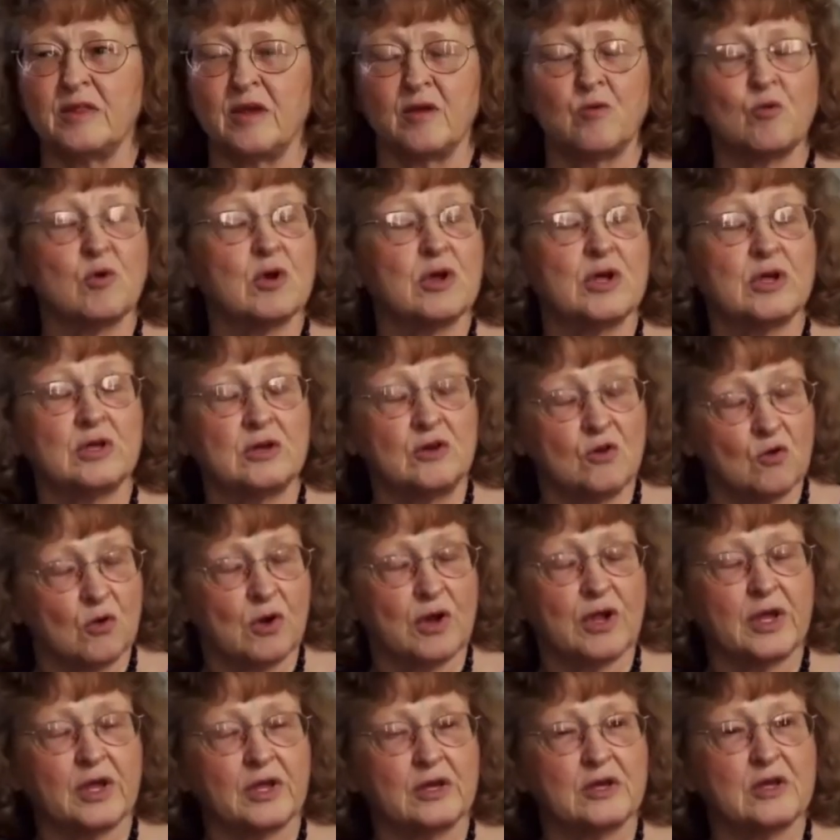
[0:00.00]
they were
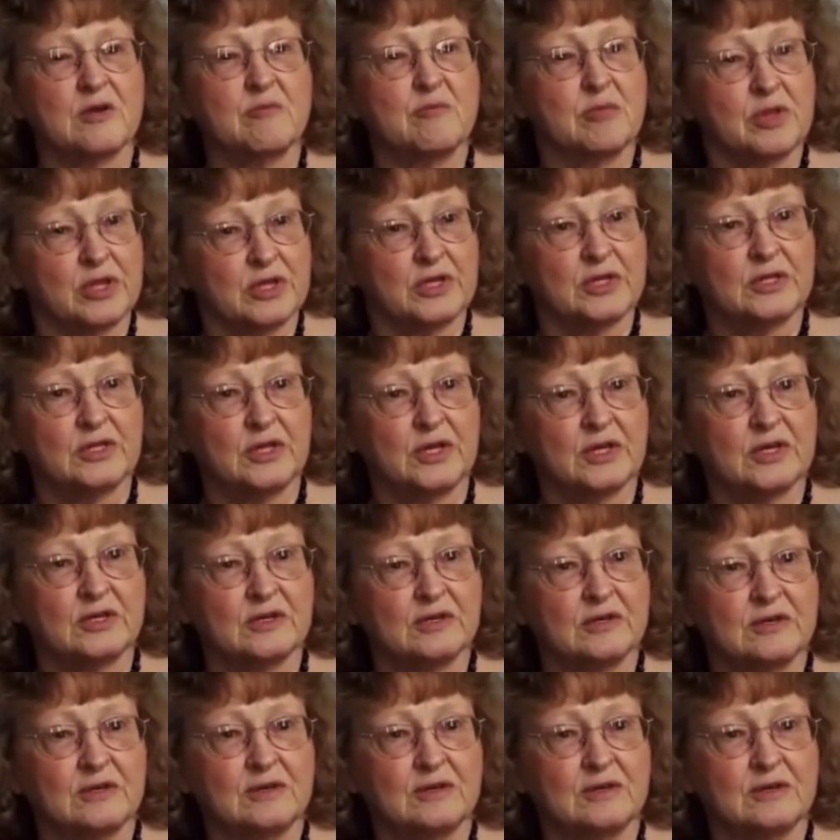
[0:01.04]
ignoring it completely,